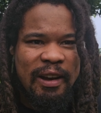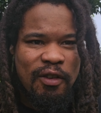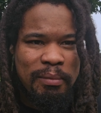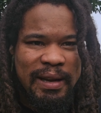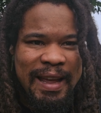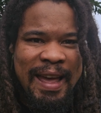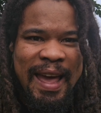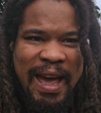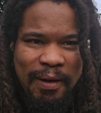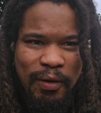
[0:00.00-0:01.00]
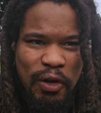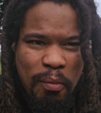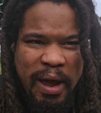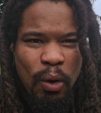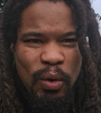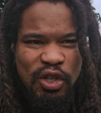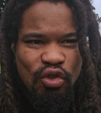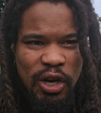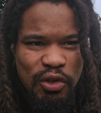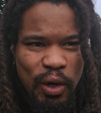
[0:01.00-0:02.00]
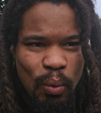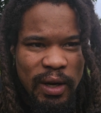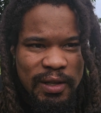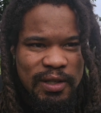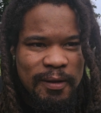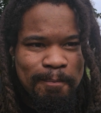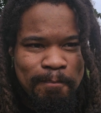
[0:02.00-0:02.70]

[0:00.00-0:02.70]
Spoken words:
government ever, no matter what structure it was.